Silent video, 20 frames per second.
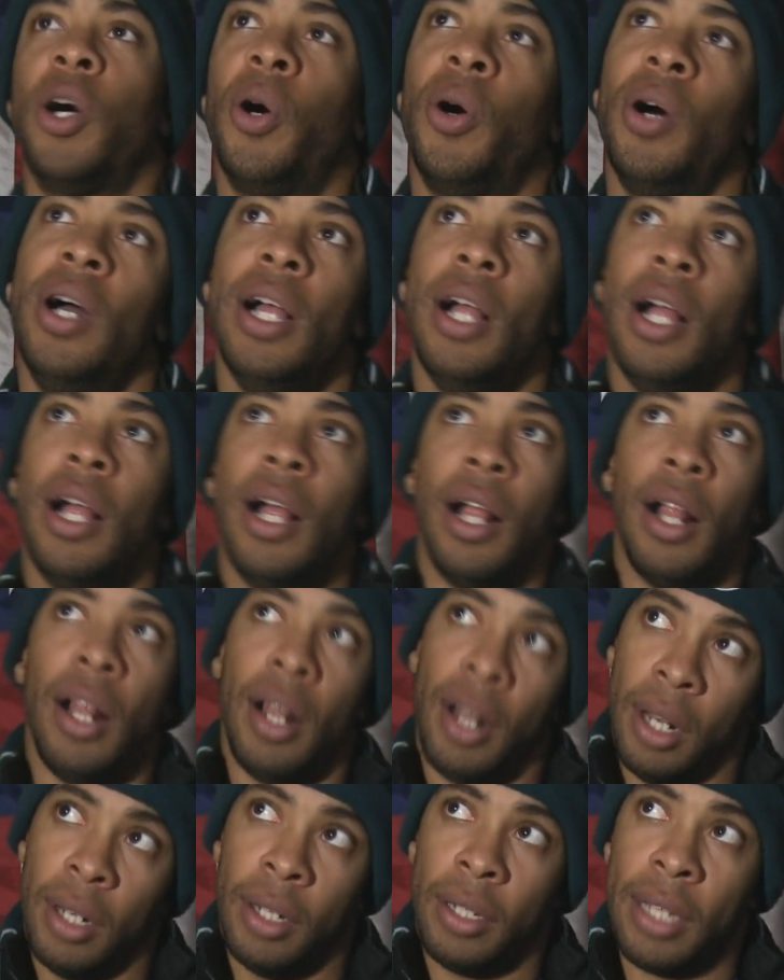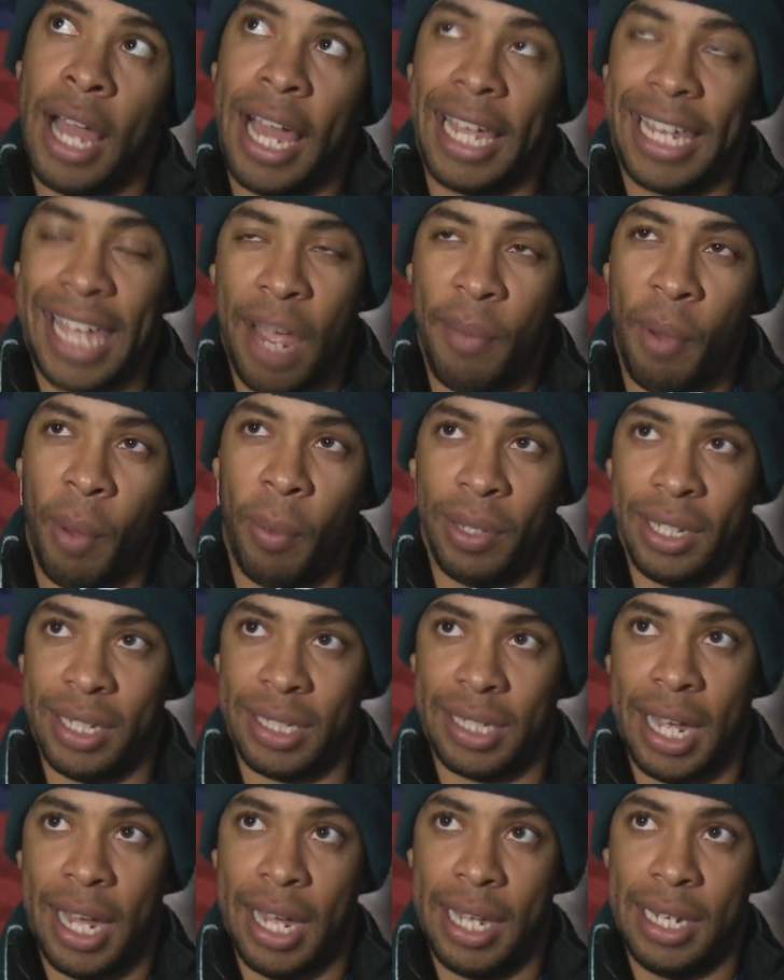so I came up with
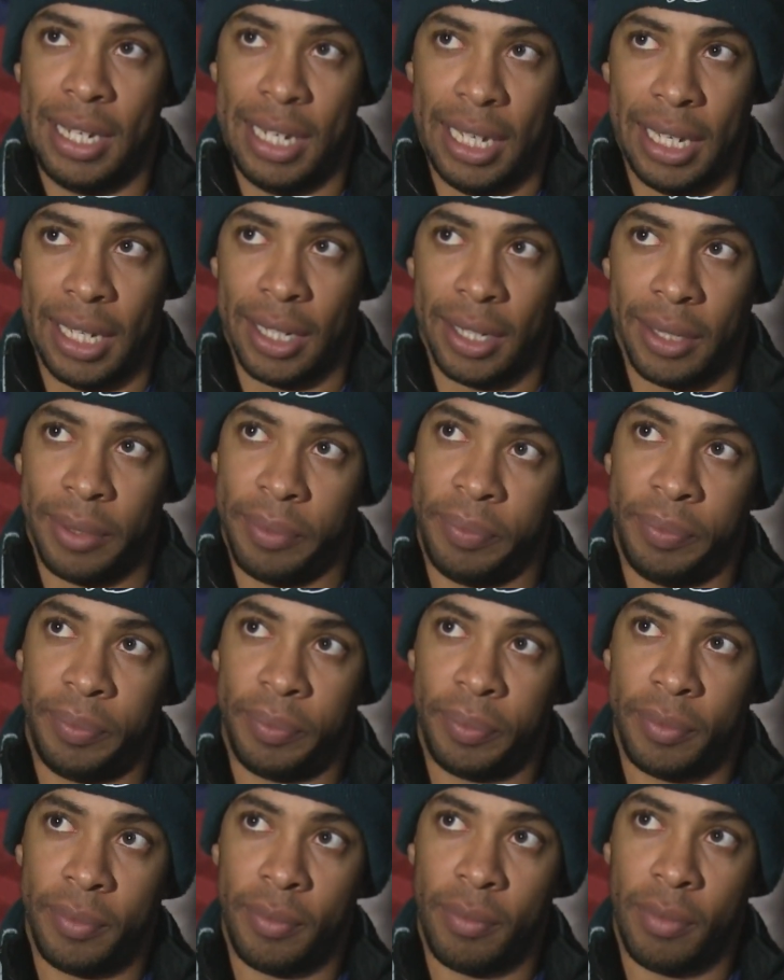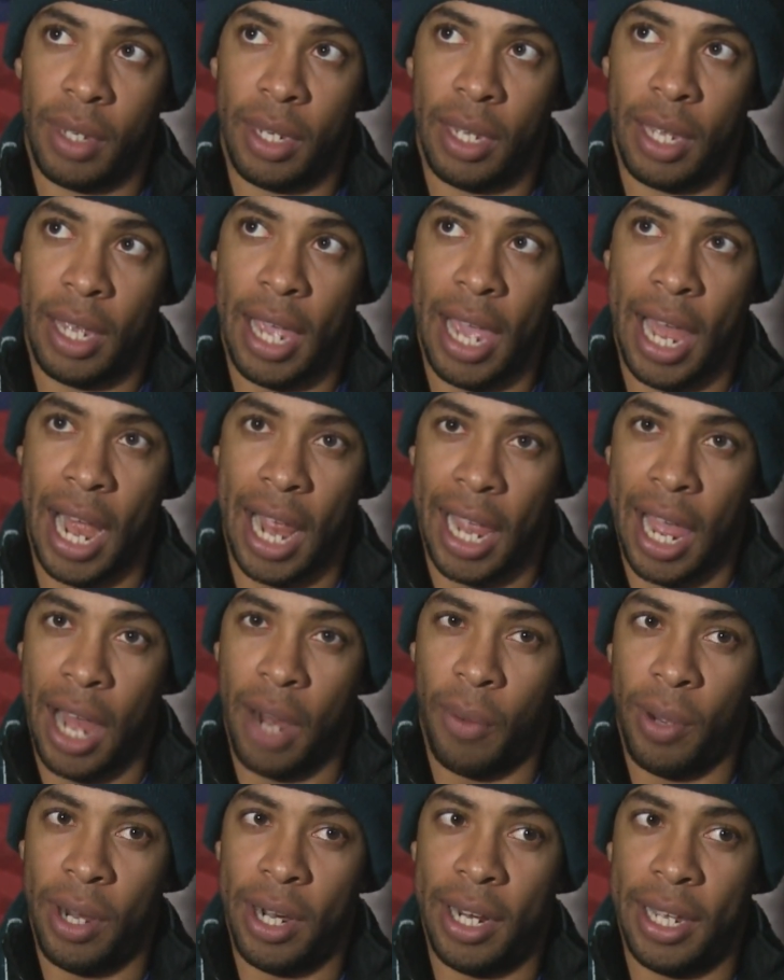this idea and I
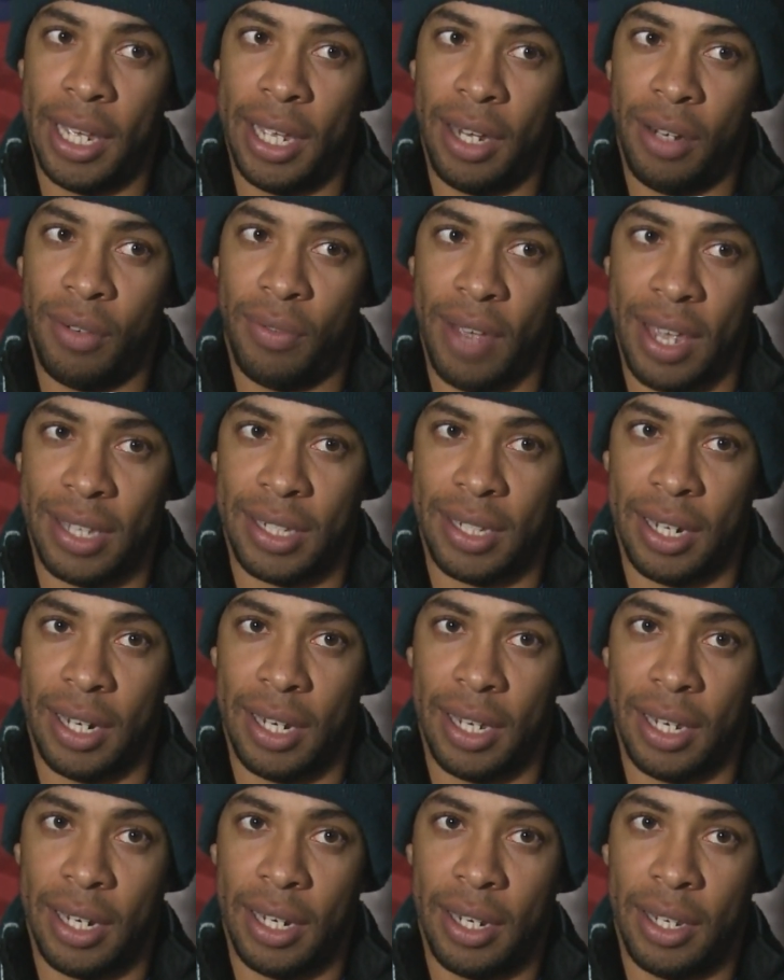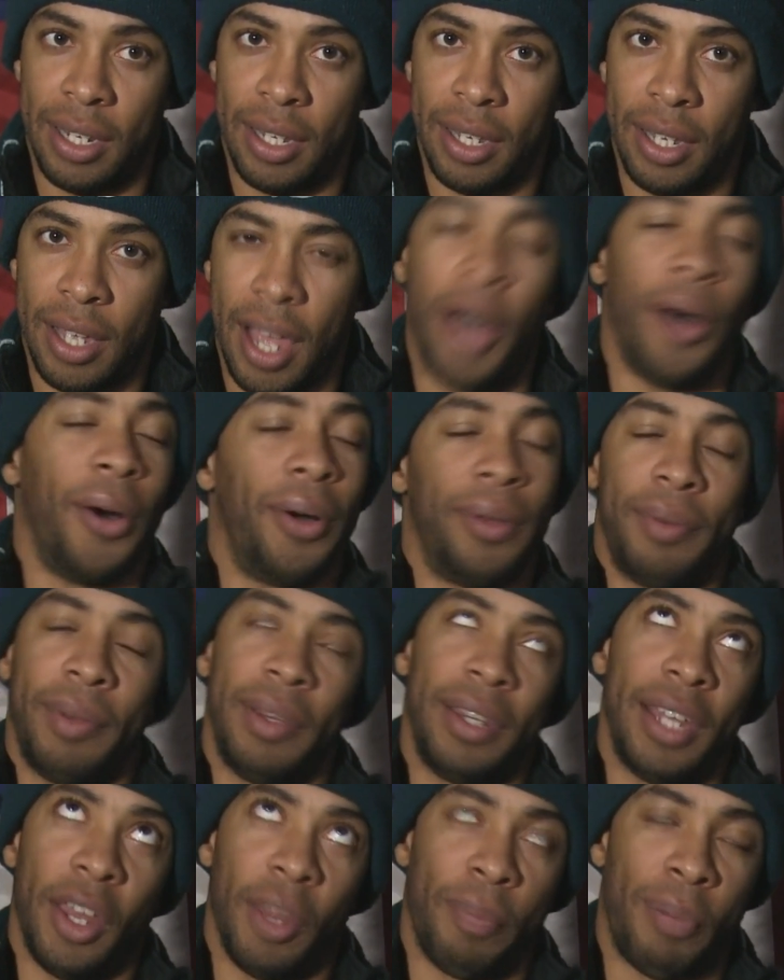kind of want to invest in it. Oh,
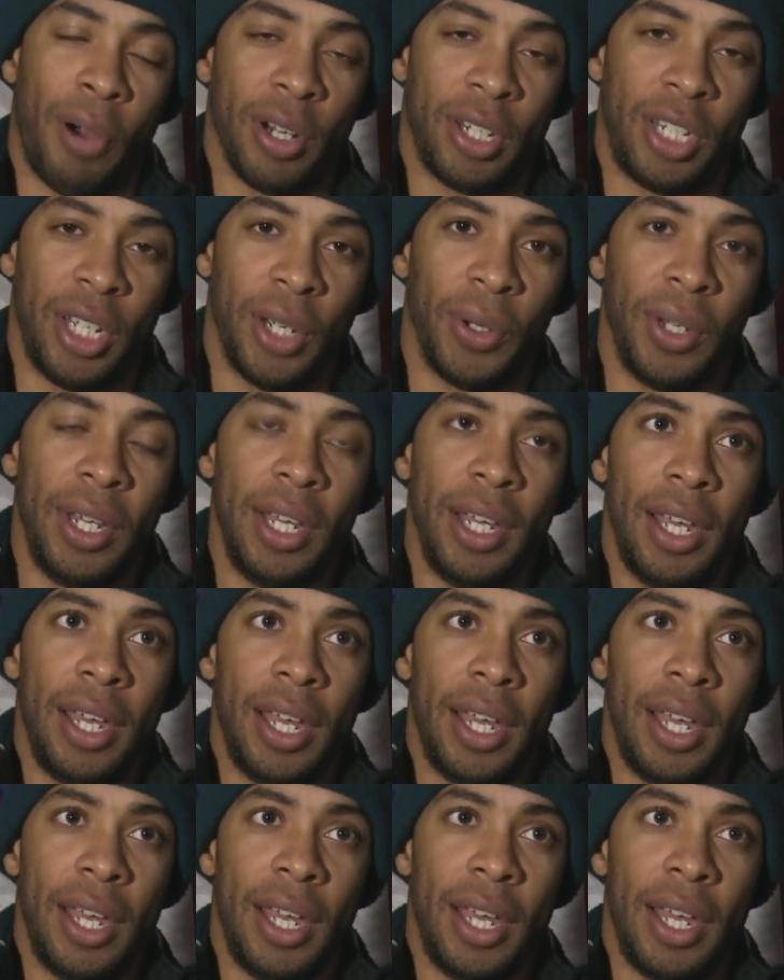the other part too.